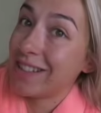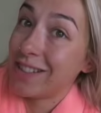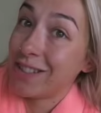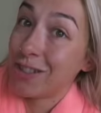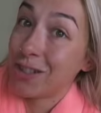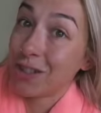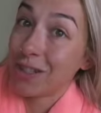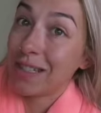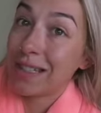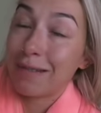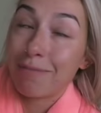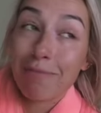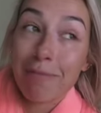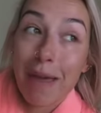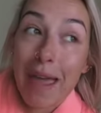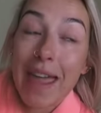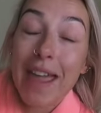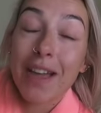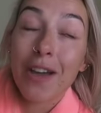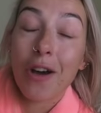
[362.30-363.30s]
It's just
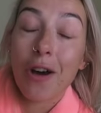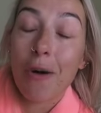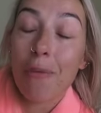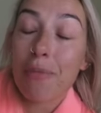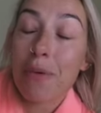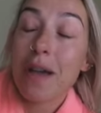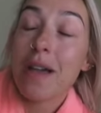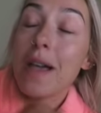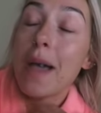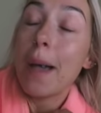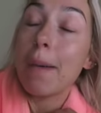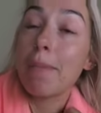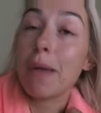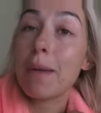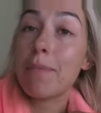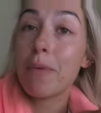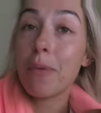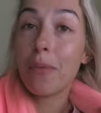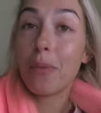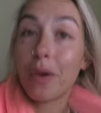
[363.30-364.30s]
makeup.
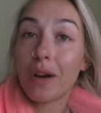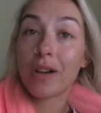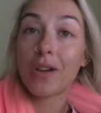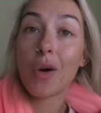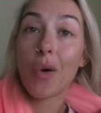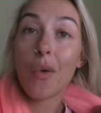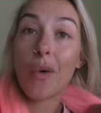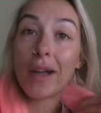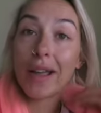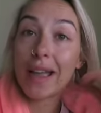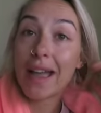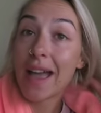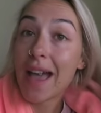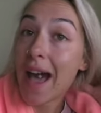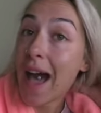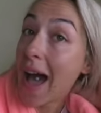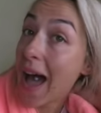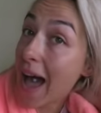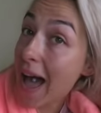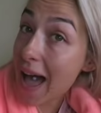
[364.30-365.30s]
People were going
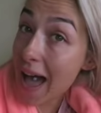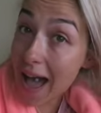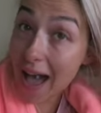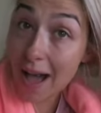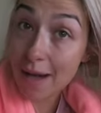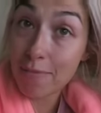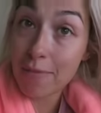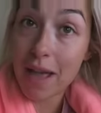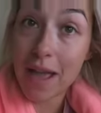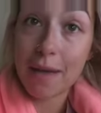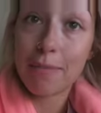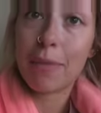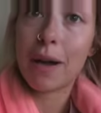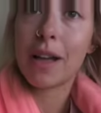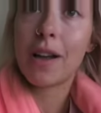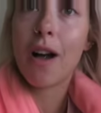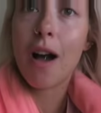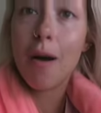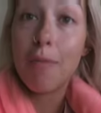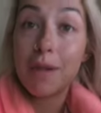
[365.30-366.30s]
ham in my
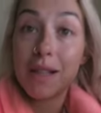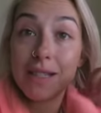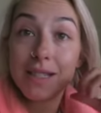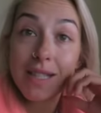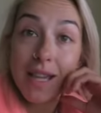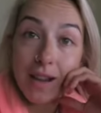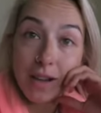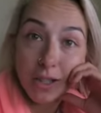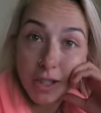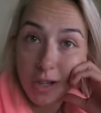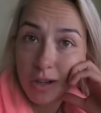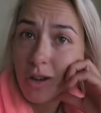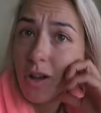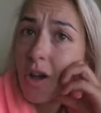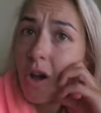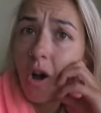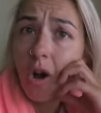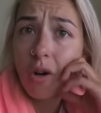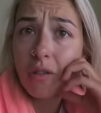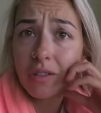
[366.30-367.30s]
comment section
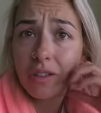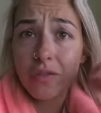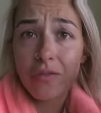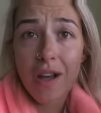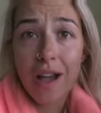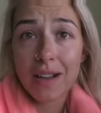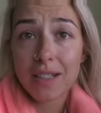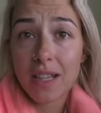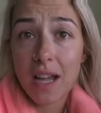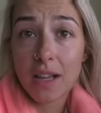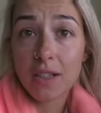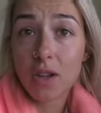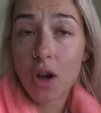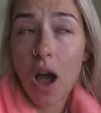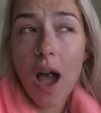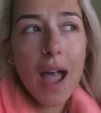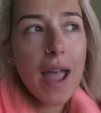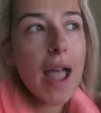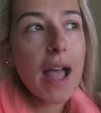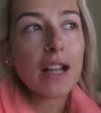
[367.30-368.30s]
over the fact
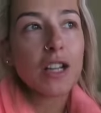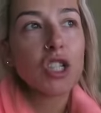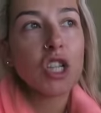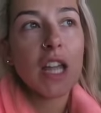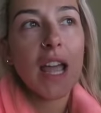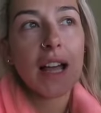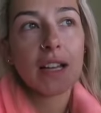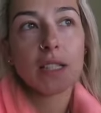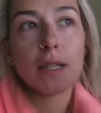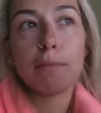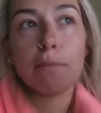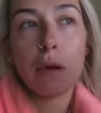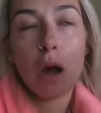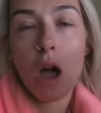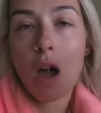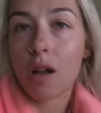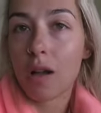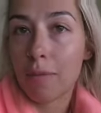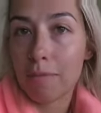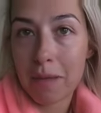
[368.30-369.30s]
I actually had to
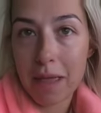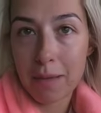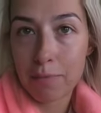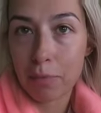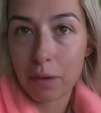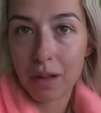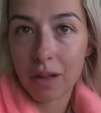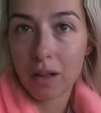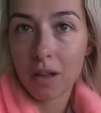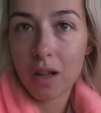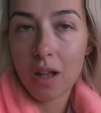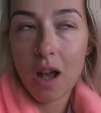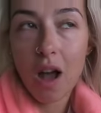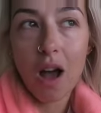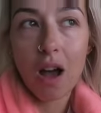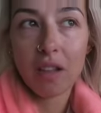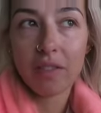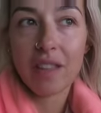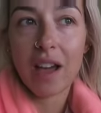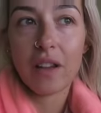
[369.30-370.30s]
block people
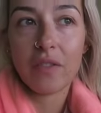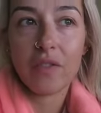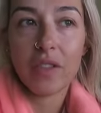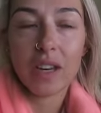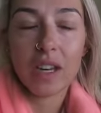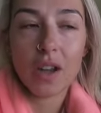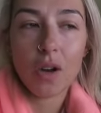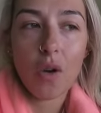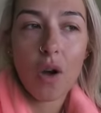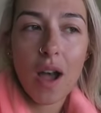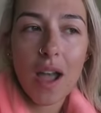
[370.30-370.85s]
on that video.